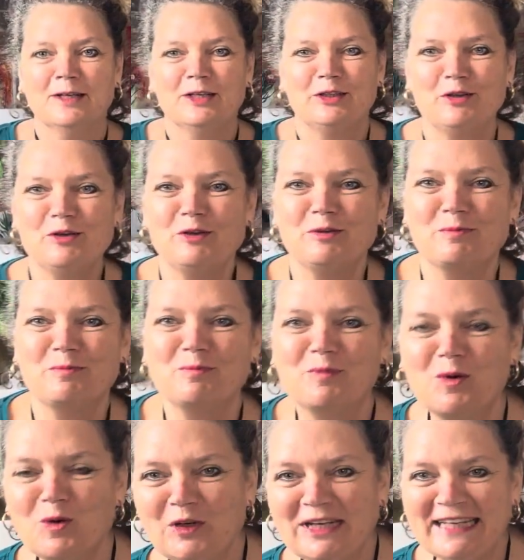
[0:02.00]
Good
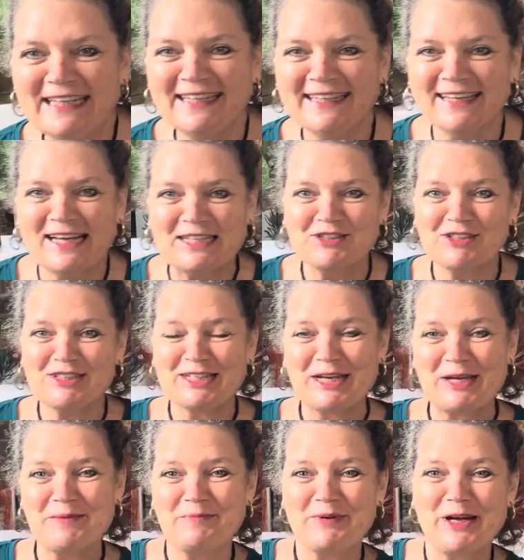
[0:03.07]
morning. I just
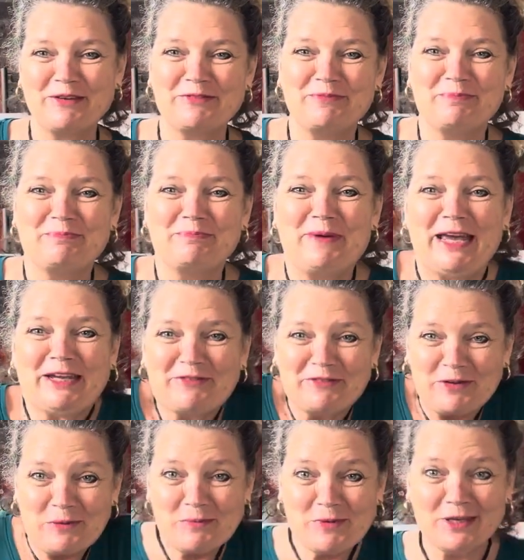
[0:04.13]
came back
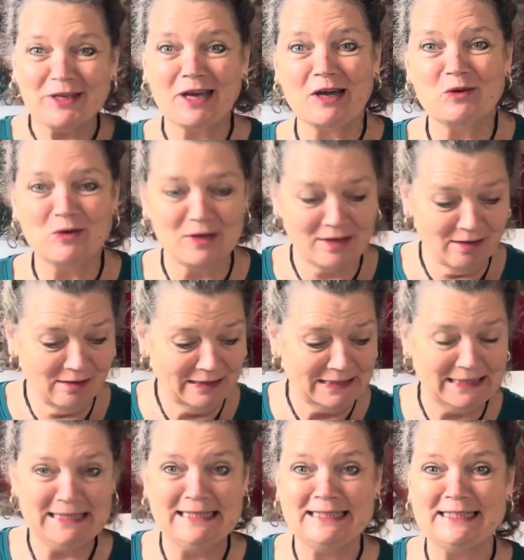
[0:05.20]
from yoga. I
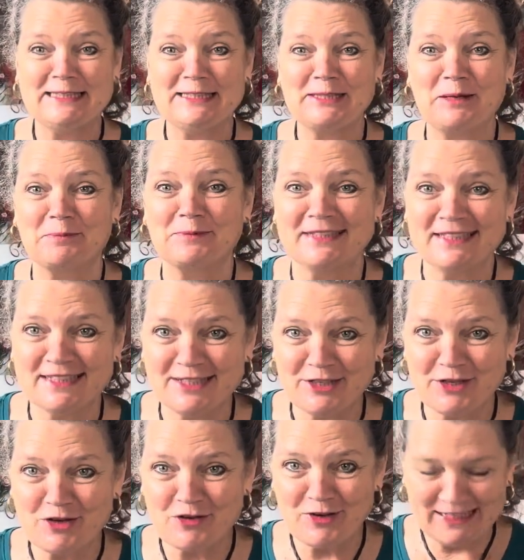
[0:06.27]
needed some
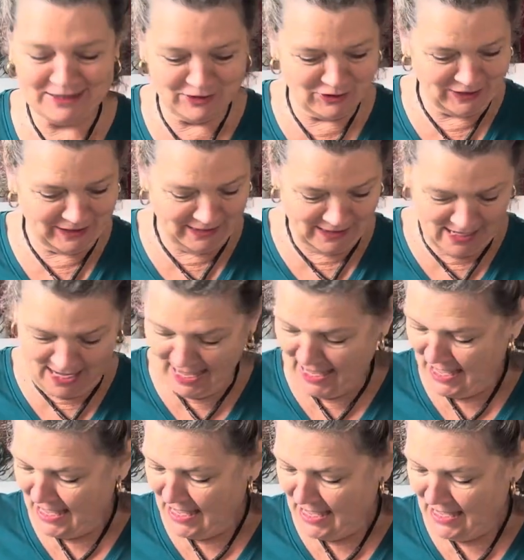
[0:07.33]
stretching.
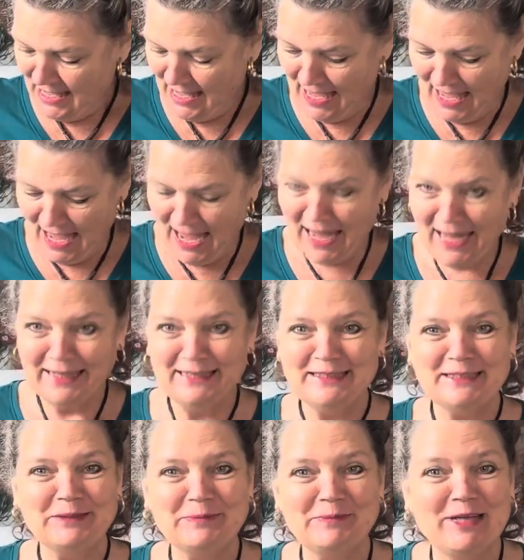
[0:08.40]
And
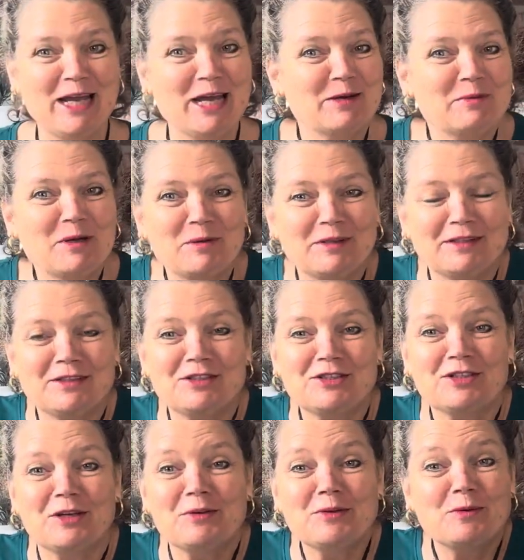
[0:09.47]
now I want to
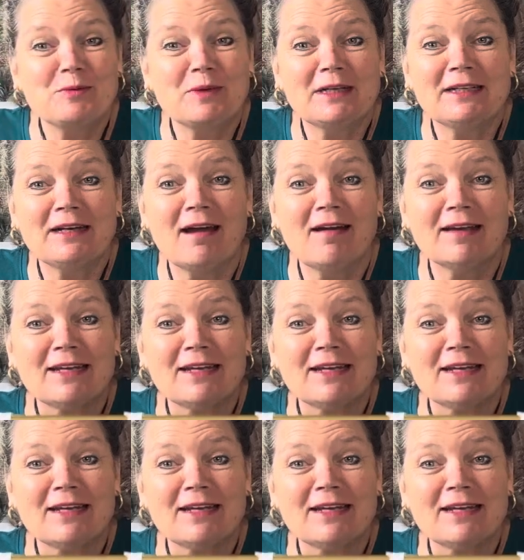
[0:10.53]
show you what I